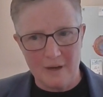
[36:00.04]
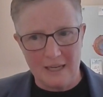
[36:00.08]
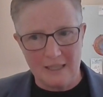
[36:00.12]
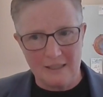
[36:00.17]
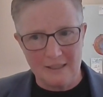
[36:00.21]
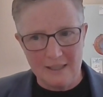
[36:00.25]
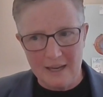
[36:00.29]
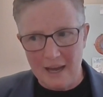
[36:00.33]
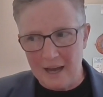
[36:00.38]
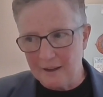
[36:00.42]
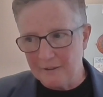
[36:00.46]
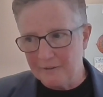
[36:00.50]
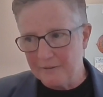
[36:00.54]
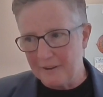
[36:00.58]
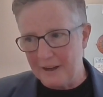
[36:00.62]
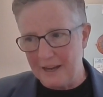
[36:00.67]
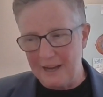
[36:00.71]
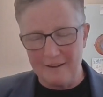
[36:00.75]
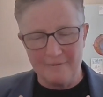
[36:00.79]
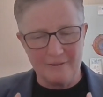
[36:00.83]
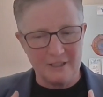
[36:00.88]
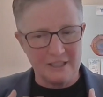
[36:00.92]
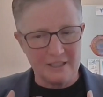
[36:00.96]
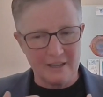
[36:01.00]
myself. I
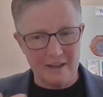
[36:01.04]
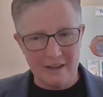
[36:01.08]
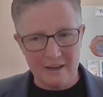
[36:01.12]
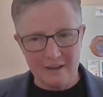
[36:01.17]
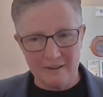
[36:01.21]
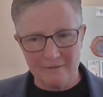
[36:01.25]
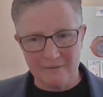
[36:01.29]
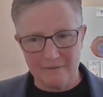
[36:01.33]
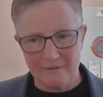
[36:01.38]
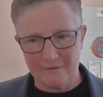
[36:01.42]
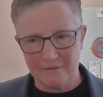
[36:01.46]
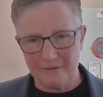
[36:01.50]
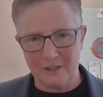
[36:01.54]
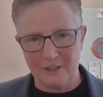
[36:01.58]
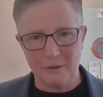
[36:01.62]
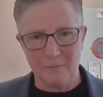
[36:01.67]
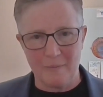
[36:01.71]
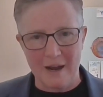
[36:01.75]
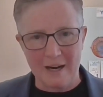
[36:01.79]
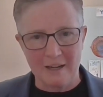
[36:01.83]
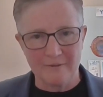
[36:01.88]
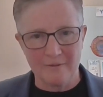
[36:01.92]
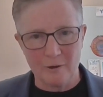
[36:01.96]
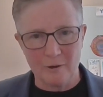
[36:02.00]
have a ton of
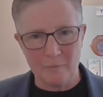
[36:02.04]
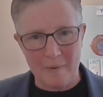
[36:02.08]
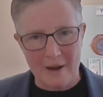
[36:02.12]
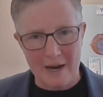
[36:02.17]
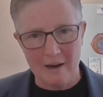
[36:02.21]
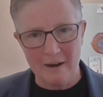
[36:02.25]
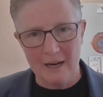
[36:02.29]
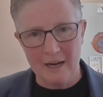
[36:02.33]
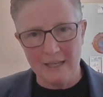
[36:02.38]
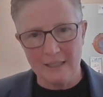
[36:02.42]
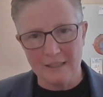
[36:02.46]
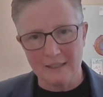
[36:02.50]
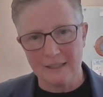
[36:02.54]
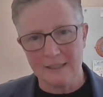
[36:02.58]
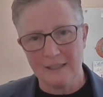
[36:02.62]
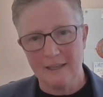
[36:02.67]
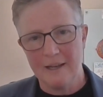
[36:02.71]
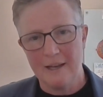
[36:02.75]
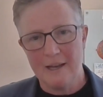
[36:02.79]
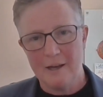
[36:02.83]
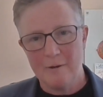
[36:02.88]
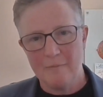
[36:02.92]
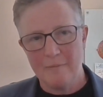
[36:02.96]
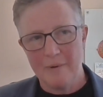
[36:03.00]
respect for parents.
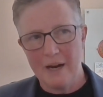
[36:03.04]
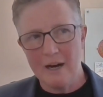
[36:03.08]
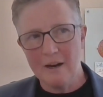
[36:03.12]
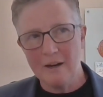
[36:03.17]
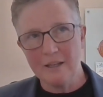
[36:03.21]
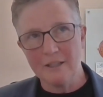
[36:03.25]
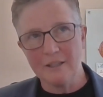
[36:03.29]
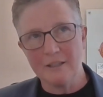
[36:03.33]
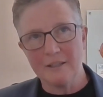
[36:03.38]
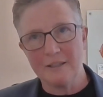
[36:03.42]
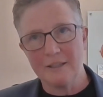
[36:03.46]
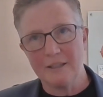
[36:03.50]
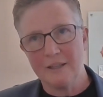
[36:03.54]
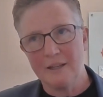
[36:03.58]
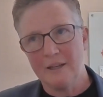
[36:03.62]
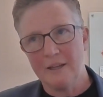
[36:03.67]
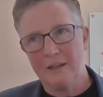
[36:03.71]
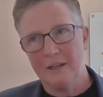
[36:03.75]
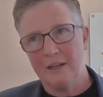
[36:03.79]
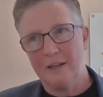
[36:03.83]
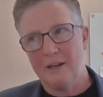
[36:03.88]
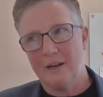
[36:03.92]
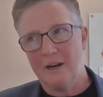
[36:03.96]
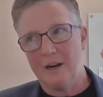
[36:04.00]
Parents
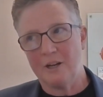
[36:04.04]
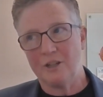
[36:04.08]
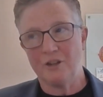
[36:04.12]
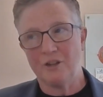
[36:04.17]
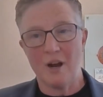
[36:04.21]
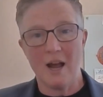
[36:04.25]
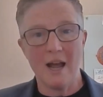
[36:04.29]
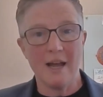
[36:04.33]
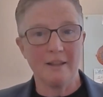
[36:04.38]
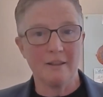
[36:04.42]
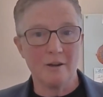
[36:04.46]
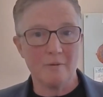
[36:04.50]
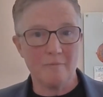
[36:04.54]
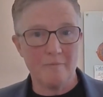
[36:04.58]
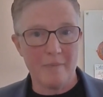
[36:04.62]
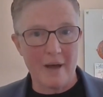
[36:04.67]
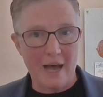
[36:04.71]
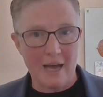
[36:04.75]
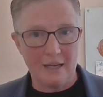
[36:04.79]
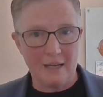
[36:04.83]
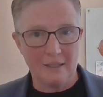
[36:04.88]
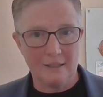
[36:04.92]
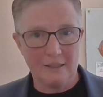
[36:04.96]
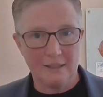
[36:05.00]
are trying their
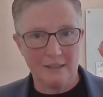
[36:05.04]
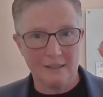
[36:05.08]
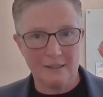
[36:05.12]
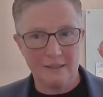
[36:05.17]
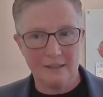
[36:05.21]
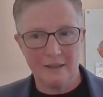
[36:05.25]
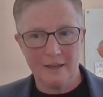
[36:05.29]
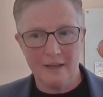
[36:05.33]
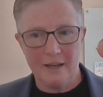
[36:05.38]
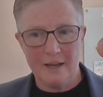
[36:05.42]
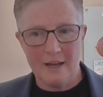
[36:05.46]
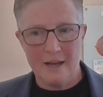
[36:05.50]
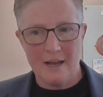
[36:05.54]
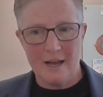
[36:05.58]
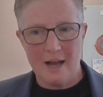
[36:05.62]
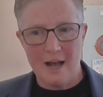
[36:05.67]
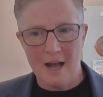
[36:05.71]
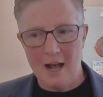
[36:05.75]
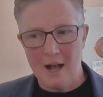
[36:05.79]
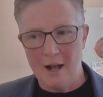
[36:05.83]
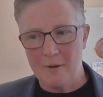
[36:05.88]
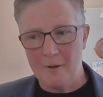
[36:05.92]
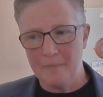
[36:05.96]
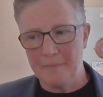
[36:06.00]
best.
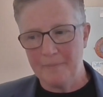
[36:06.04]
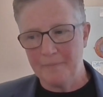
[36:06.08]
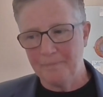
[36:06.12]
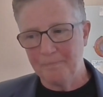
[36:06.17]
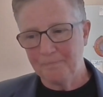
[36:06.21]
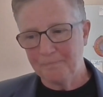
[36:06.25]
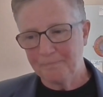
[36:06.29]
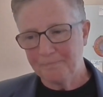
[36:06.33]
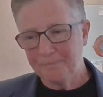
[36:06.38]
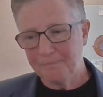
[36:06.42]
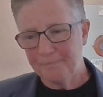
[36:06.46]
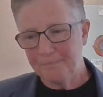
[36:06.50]
And